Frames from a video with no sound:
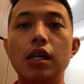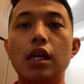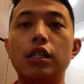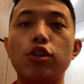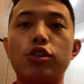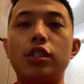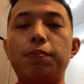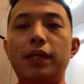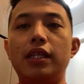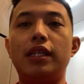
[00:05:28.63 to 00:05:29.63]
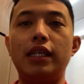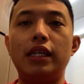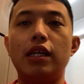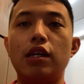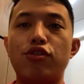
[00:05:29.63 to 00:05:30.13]
So CPD
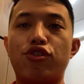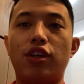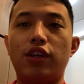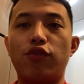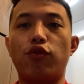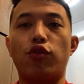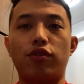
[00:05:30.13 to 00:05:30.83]
training route,